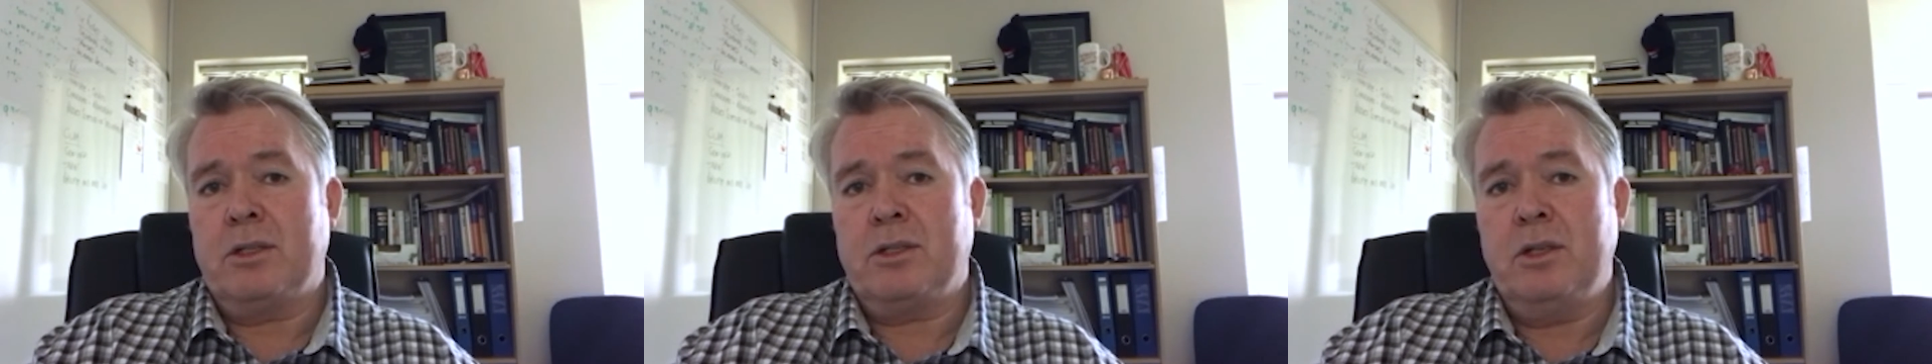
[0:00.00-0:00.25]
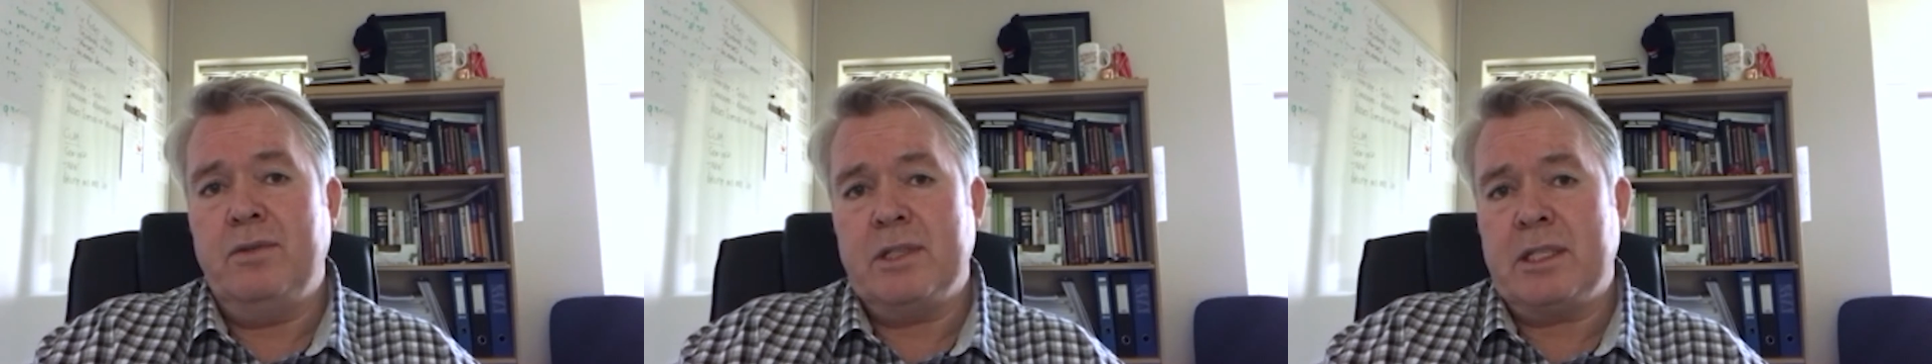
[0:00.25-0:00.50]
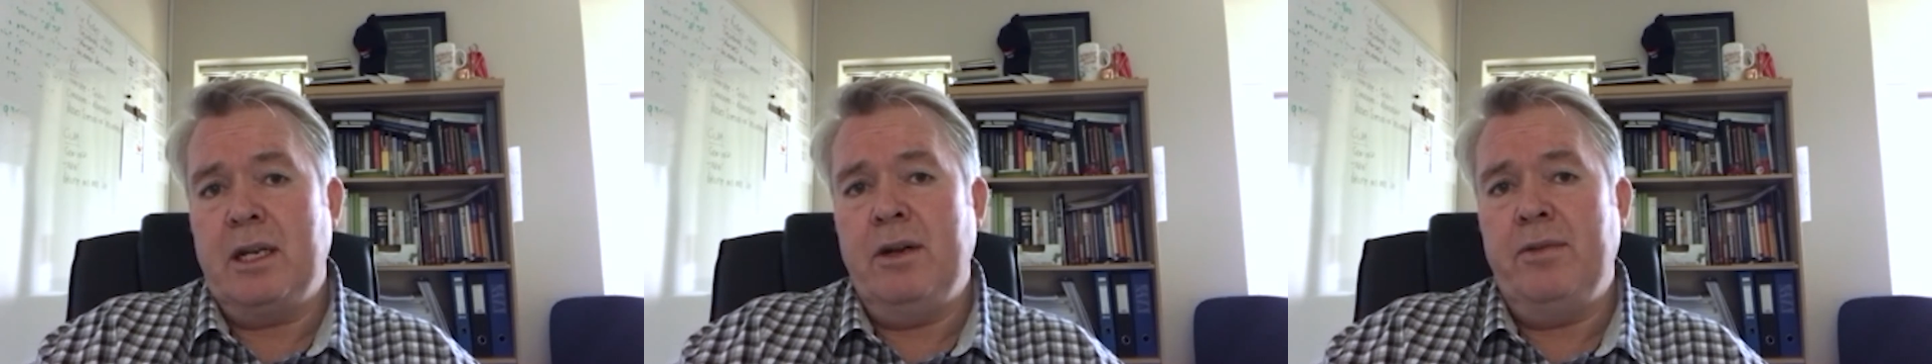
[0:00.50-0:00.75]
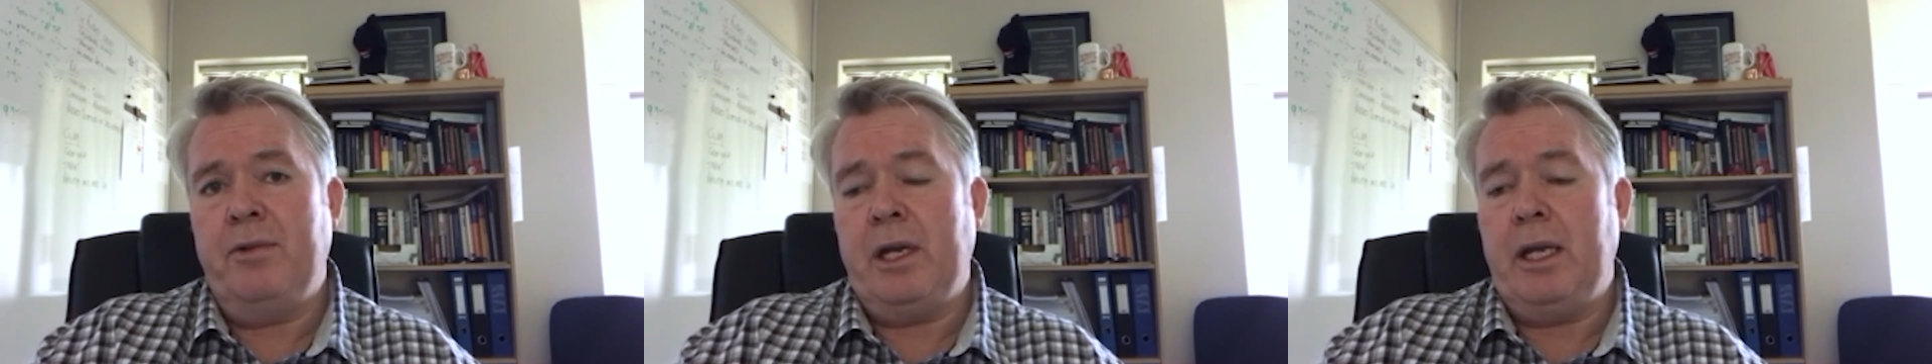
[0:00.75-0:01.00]
service
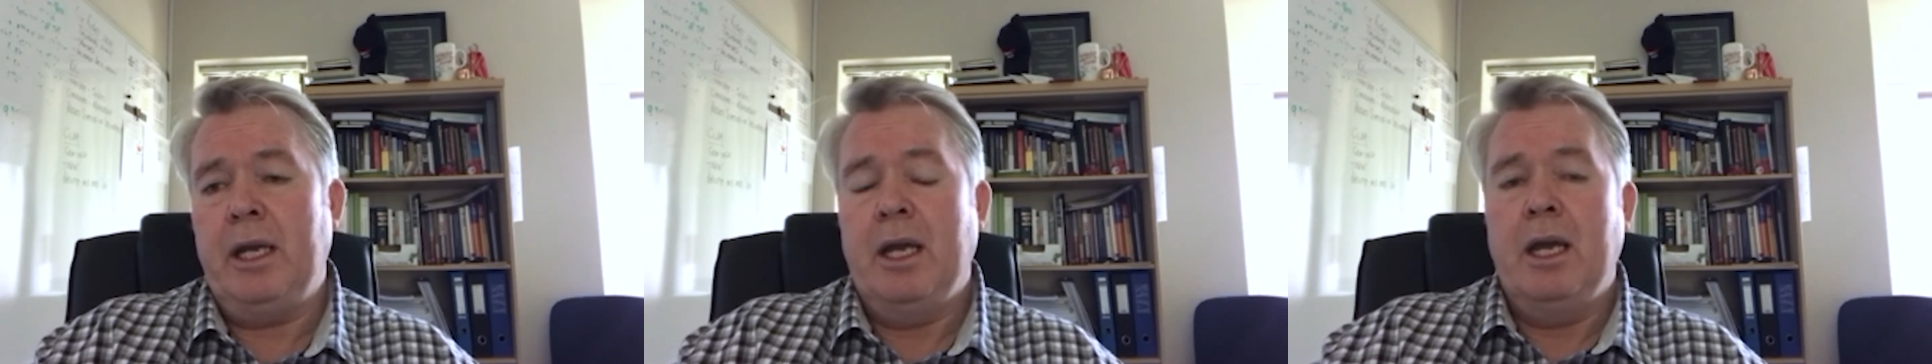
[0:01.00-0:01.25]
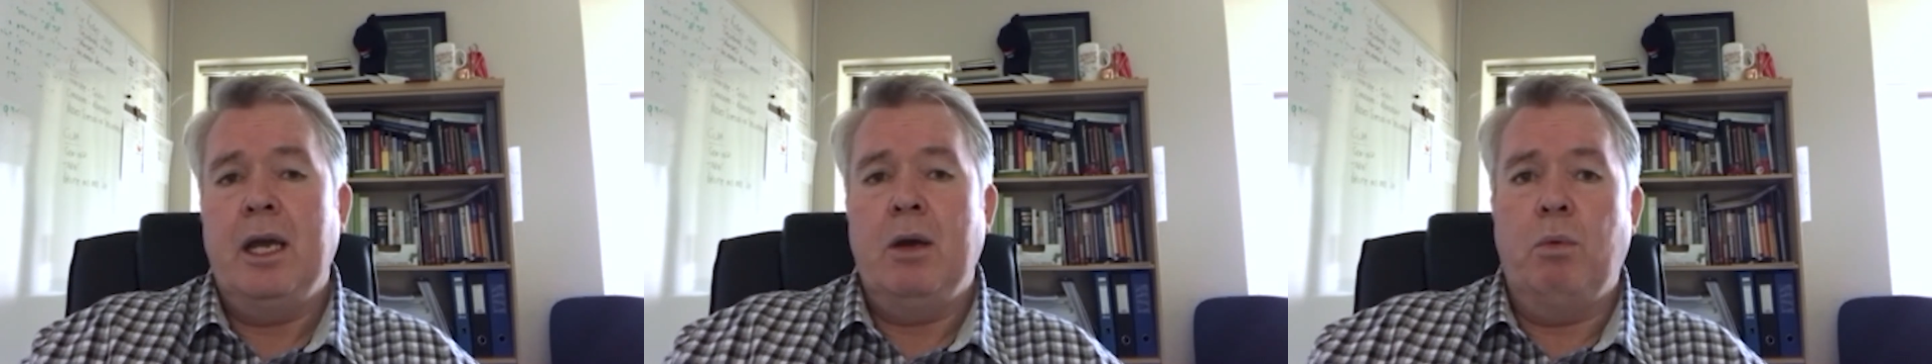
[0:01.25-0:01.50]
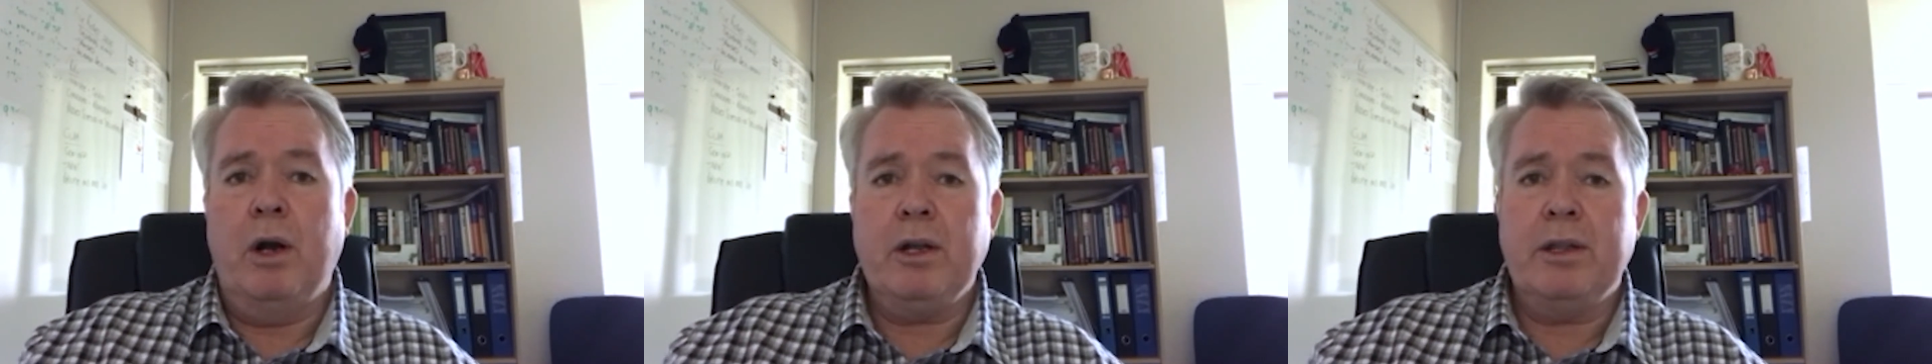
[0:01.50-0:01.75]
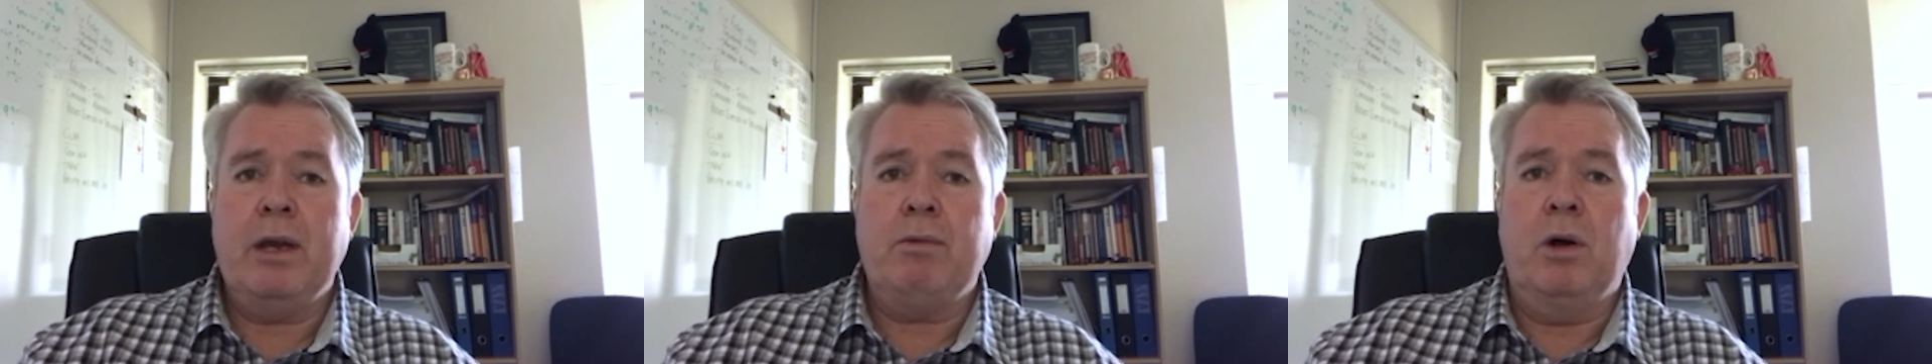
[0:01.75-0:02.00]
delivery, what are
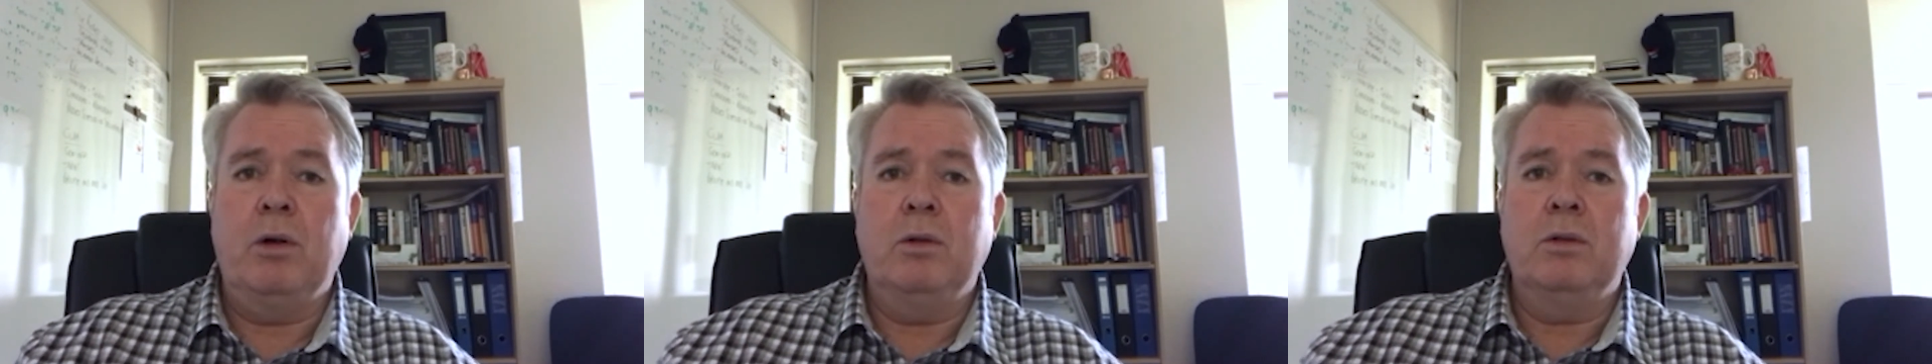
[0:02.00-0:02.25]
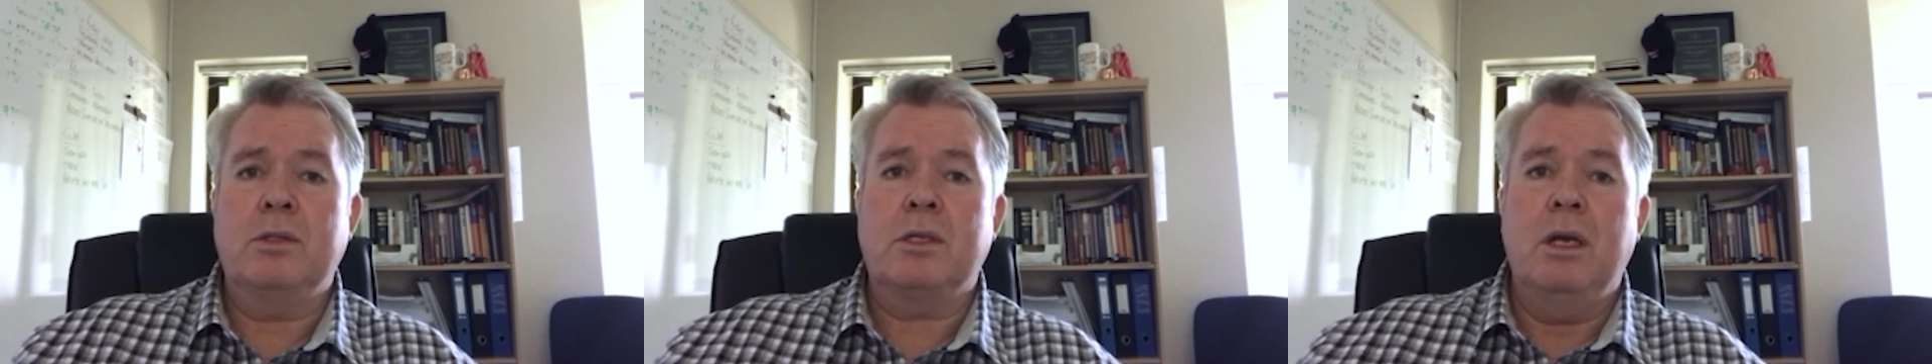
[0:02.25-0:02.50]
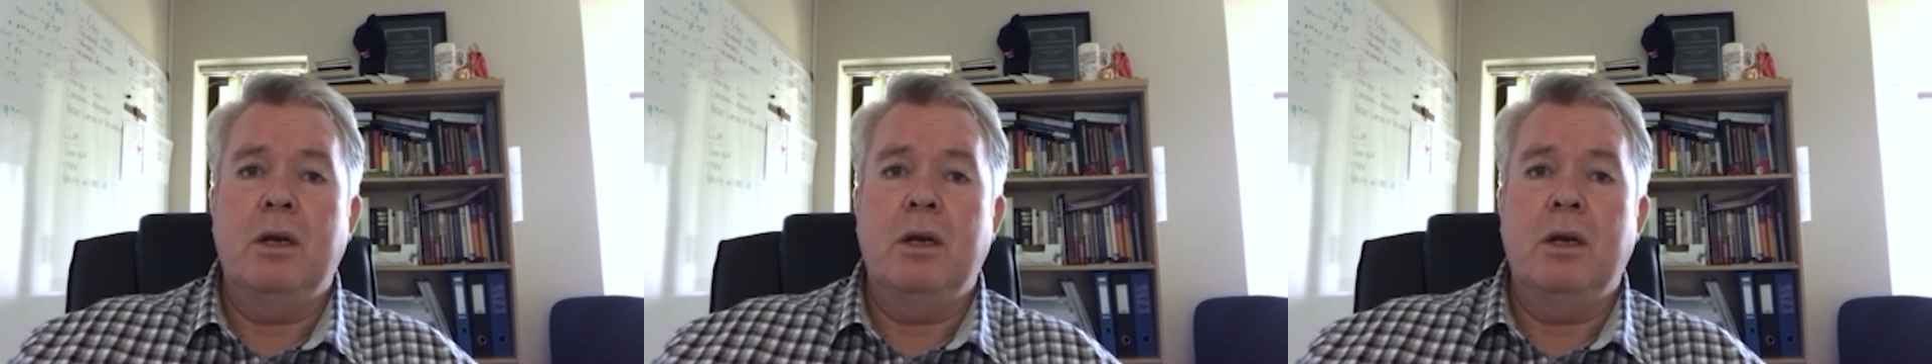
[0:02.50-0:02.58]
their roles,